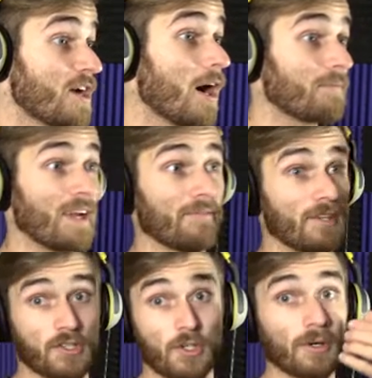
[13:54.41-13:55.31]
Oh, there,
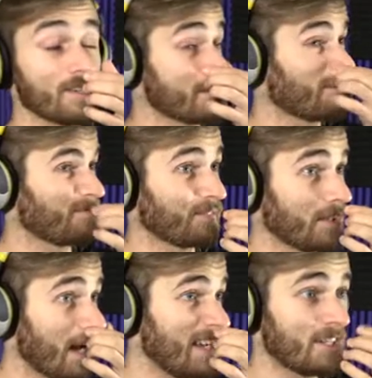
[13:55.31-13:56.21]
there's doors!
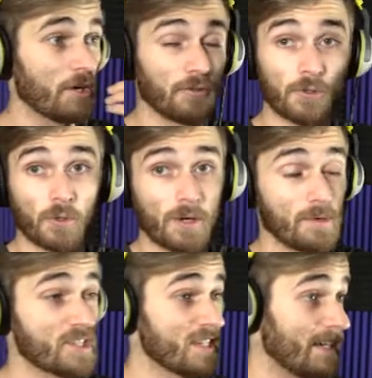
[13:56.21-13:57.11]
I need to go through door
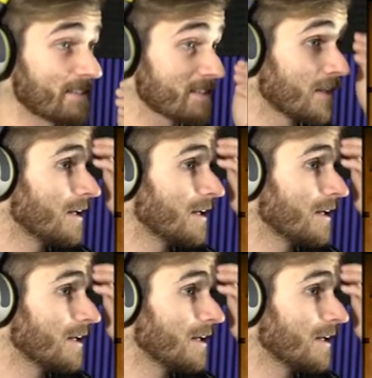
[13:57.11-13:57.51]
number six.